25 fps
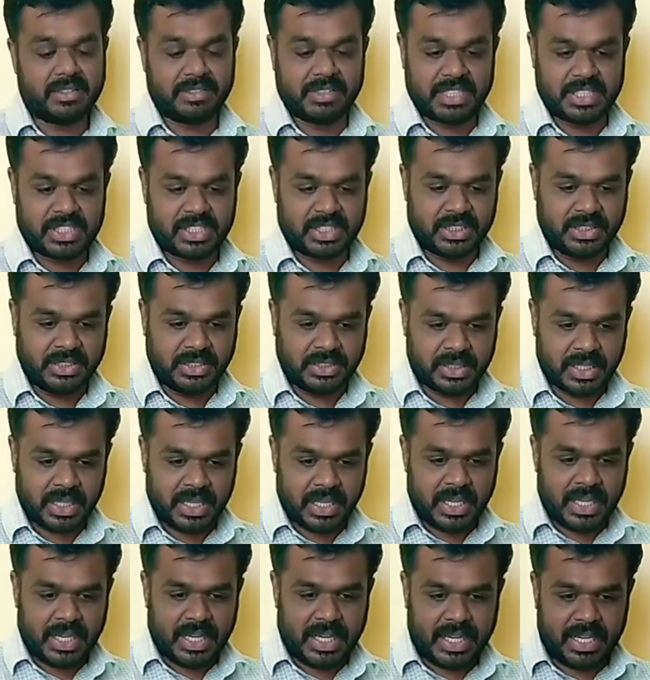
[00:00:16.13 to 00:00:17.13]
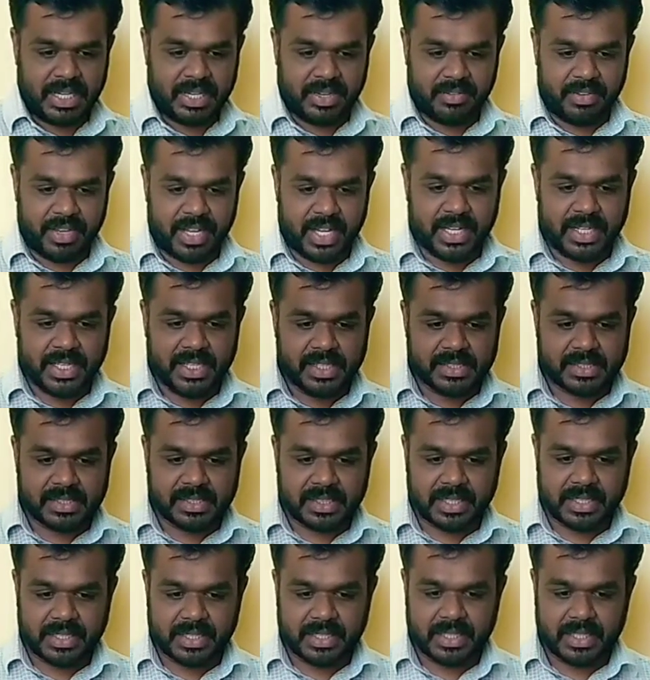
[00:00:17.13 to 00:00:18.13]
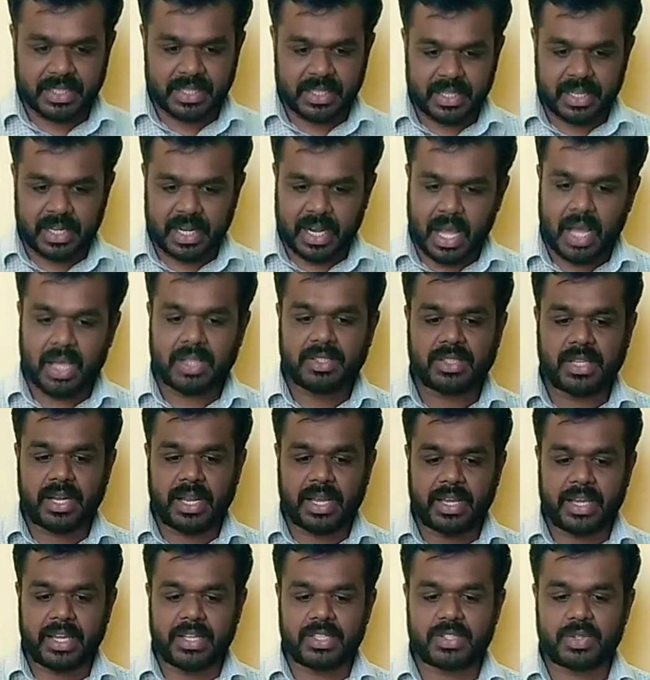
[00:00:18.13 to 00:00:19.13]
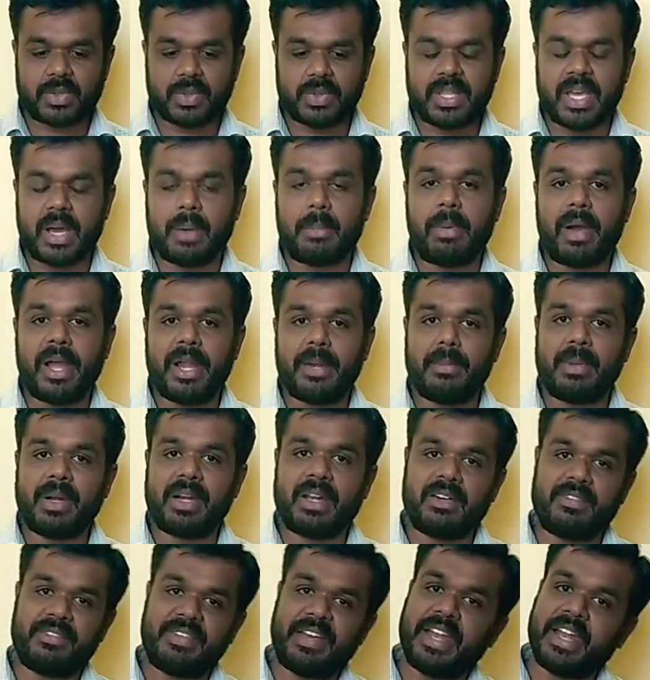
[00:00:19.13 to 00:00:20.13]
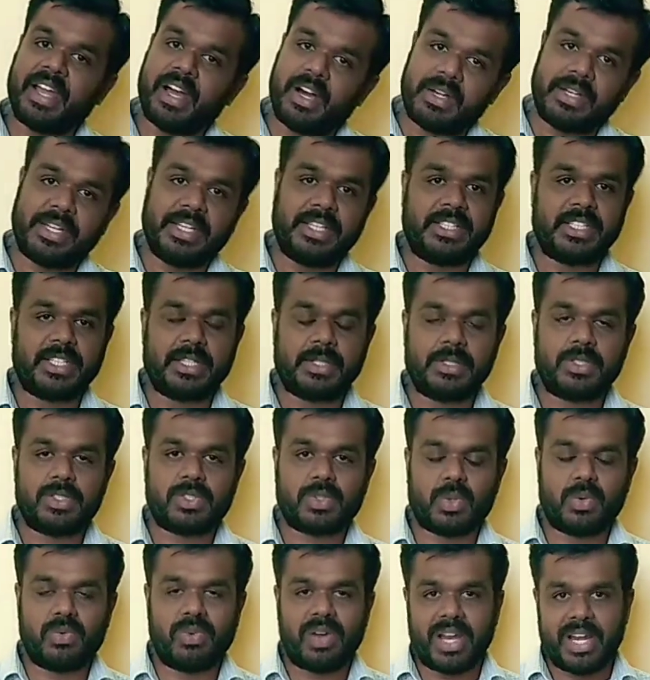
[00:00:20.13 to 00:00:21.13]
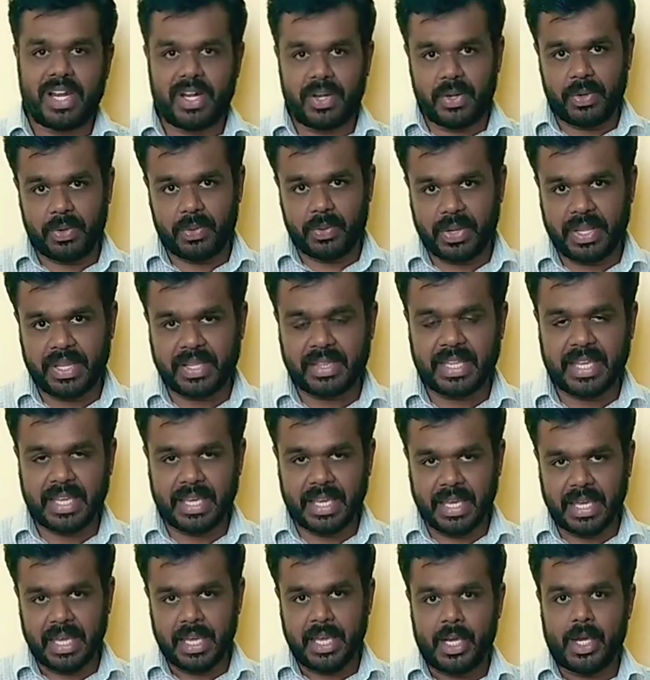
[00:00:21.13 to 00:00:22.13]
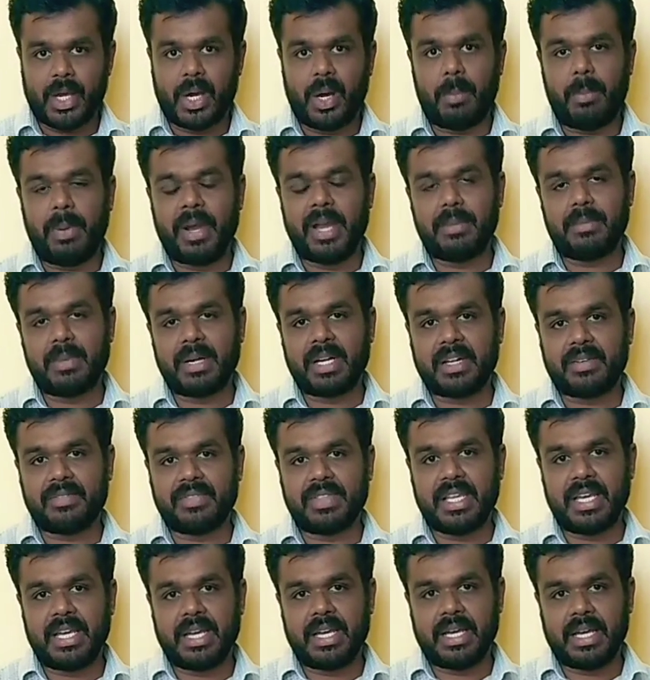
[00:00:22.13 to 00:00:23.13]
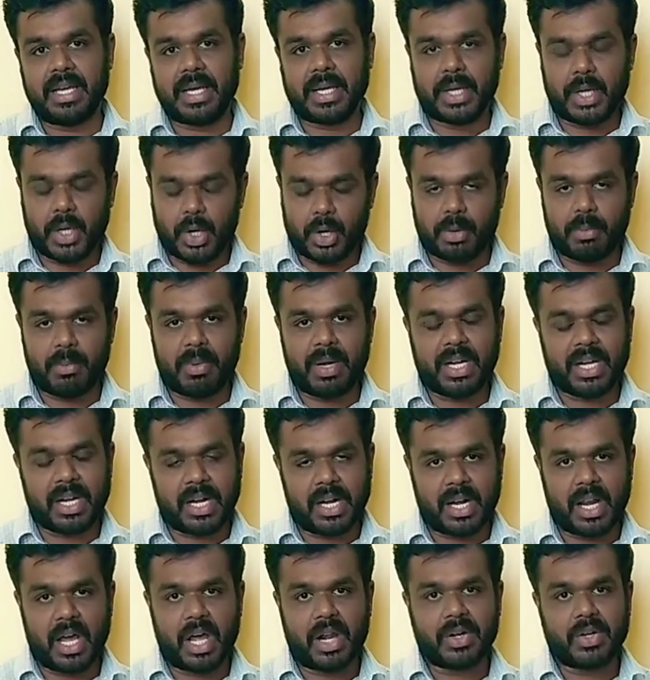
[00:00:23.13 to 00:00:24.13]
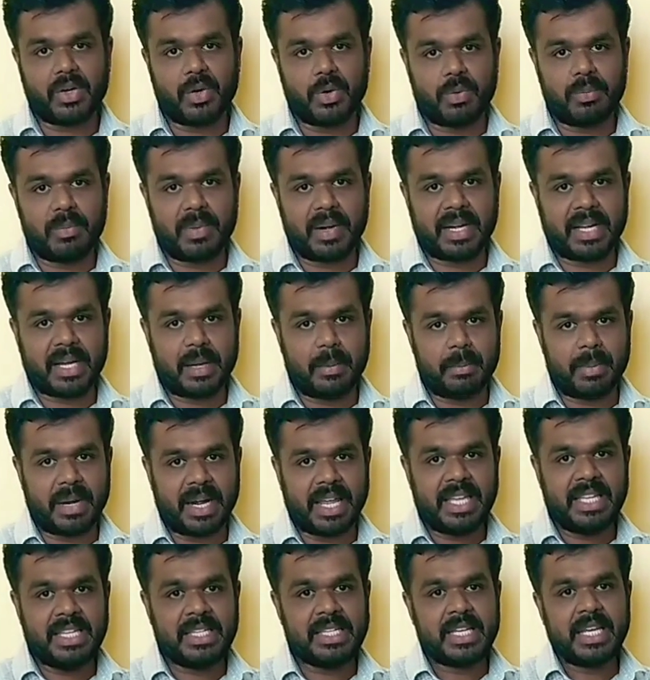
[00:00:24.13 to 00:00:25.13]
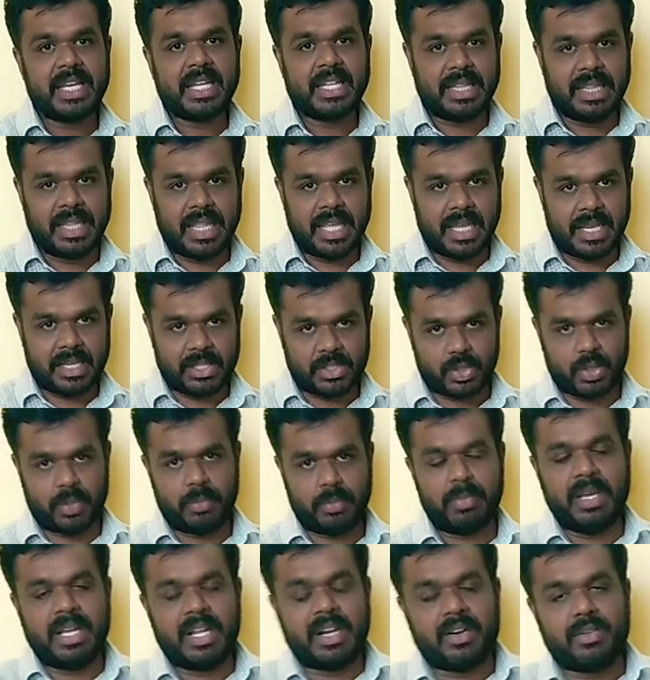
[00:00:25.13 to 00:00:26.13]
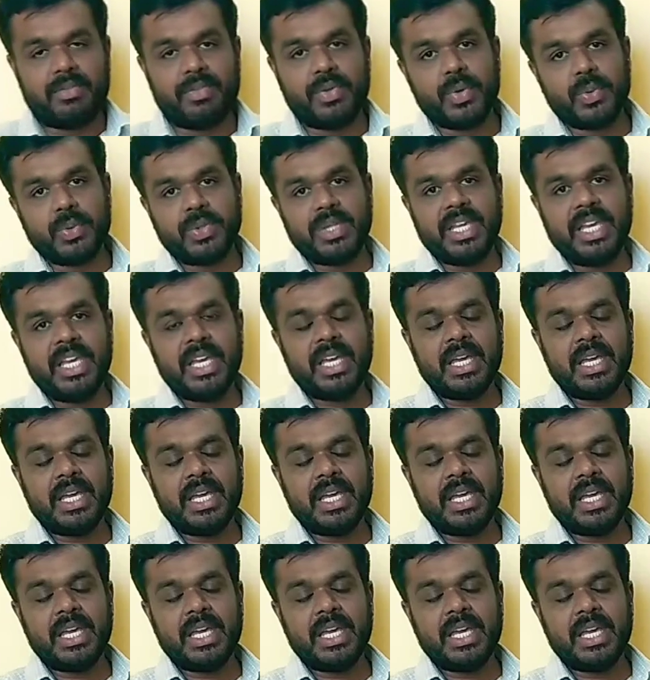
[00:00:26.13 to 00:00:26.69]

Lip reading: versions and various laws requires to the appointment of an auditor. So while during the appointment of the government and non-government company, they should be review the